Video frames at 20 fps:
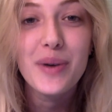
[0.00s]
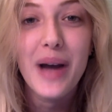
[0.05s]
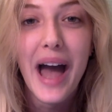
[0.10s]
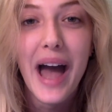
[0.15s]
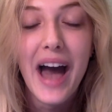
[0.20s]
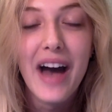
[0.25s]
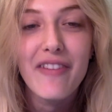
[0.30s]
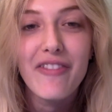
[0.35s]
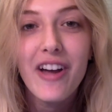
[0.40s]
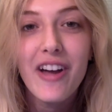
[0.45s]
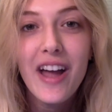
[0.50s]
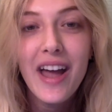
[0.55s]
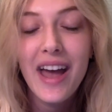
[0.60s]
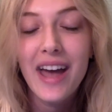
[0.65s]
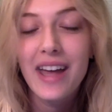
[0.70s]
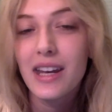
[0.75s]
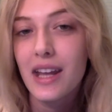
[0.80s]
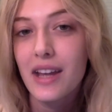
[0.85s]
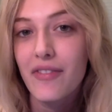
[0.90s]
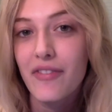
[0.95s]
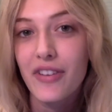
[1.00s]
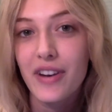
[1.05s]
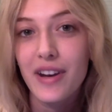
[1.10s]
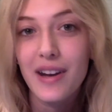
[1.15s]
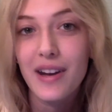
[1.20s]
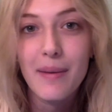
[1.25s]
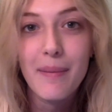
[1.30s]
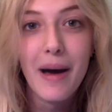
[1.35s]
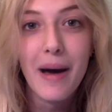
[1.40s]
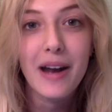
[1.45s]
have an
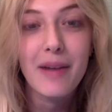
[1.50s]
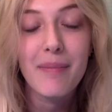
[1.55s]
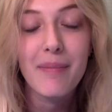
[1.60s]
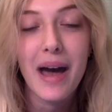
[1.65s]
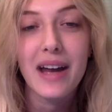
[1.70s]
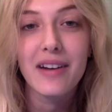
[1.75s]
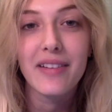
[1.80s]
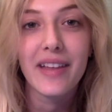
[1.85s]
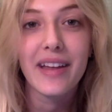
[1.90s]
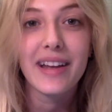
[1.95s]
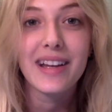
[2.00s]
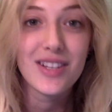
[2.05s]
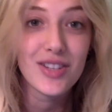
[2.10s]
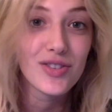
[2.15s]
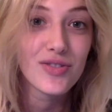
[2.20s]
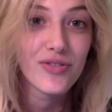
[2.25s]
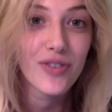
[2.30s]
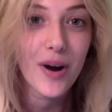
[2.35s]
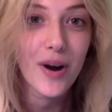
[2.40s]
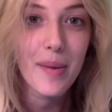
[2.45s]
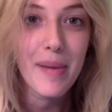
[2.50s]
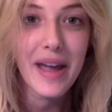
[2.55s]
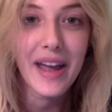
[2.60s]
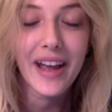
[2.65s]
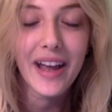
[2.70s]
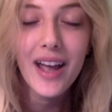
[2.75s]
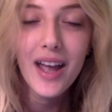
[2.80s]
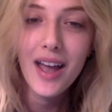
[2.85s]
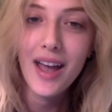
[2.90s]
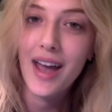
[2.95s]
infinite amount of matter that is forming